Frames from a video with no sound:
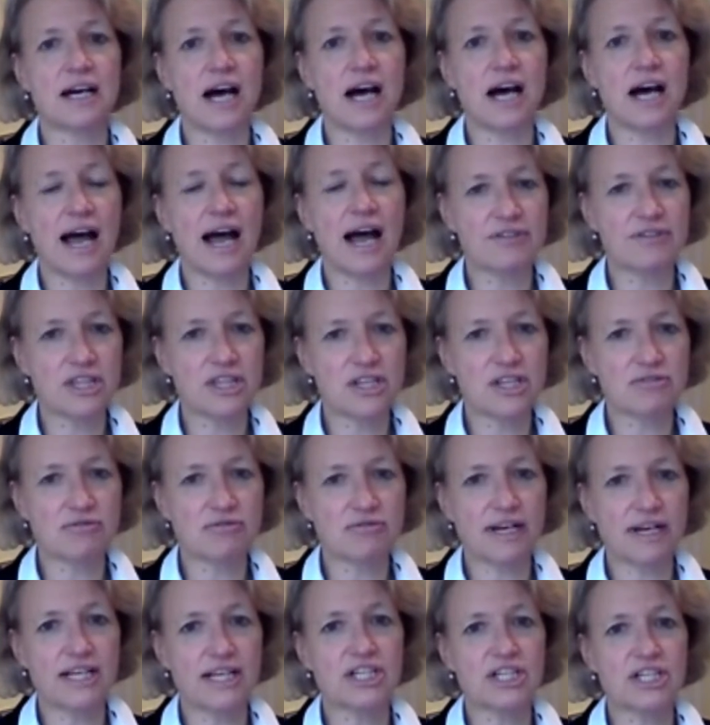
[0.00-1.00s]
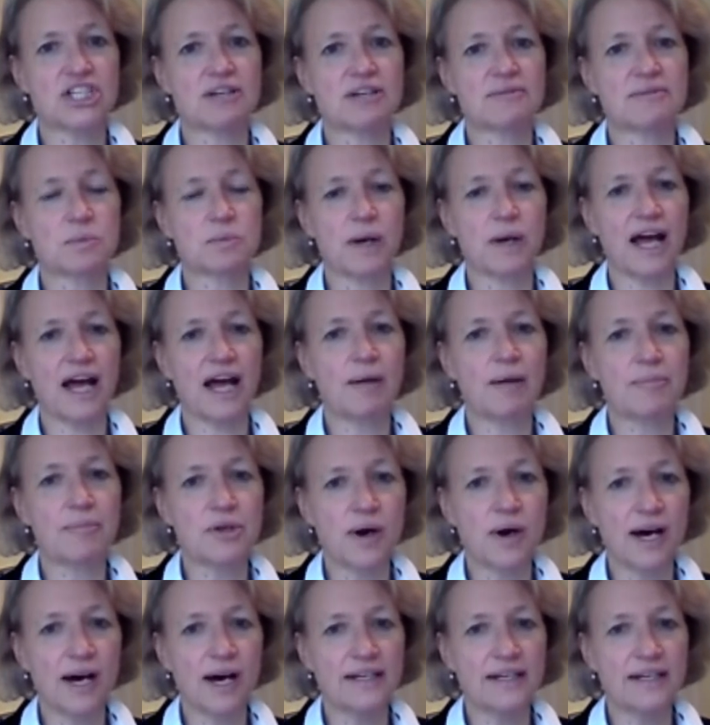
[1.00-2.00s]
having those relationships, will help
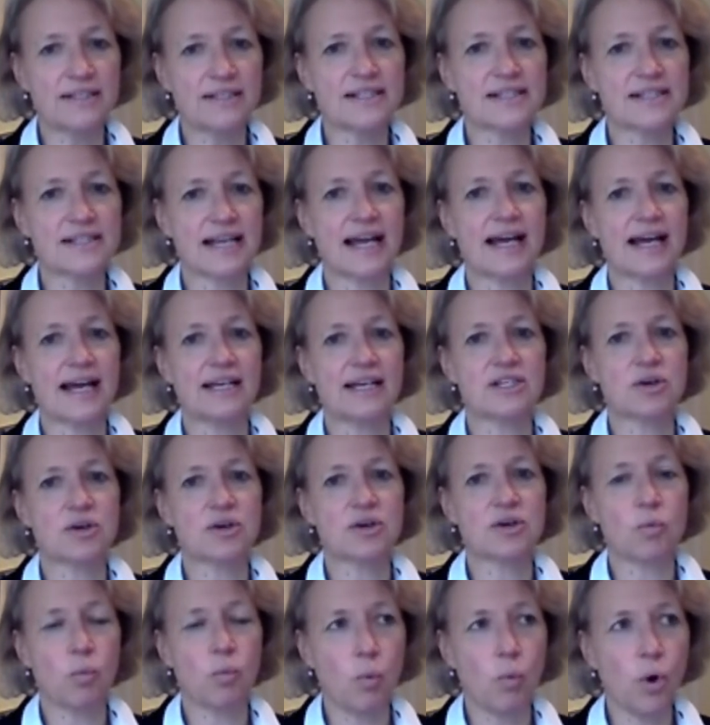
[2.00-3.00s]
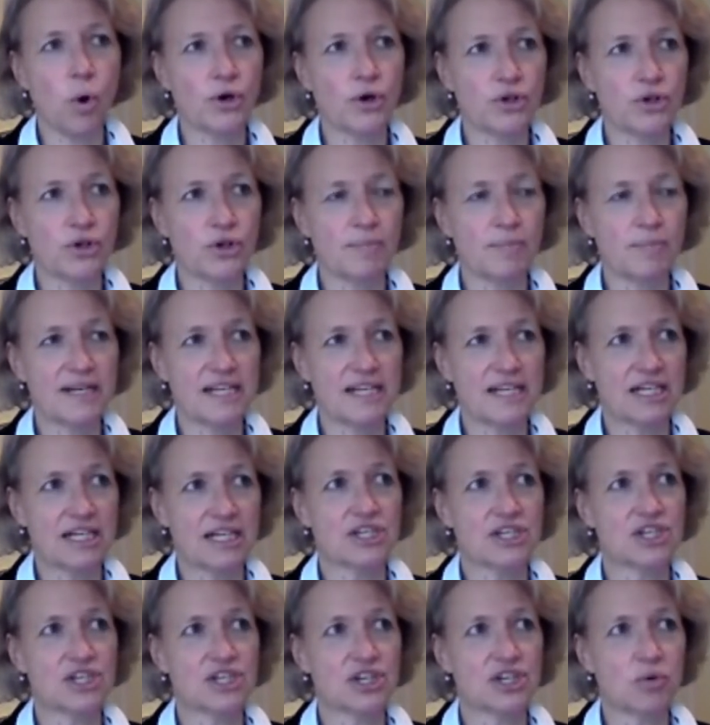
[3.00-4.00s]
you understand what you're bidding
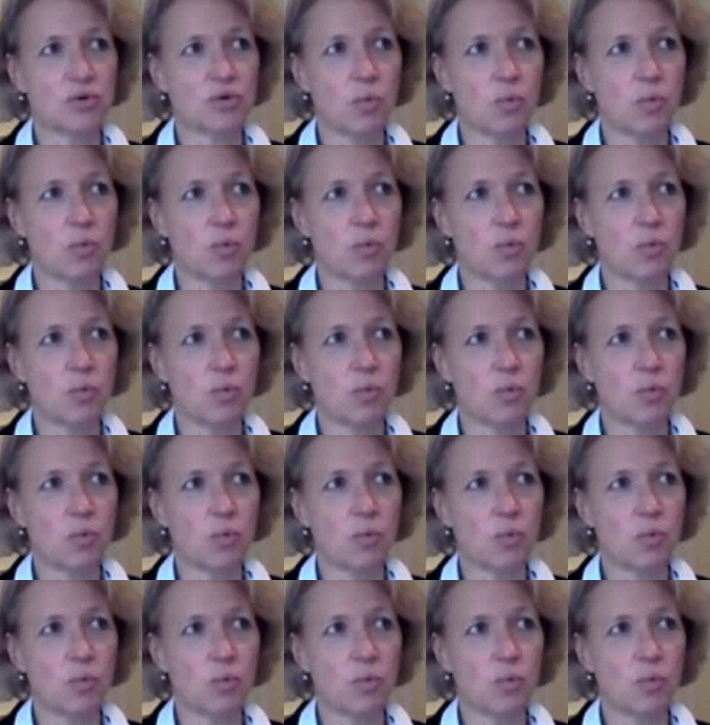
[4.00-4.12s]
into,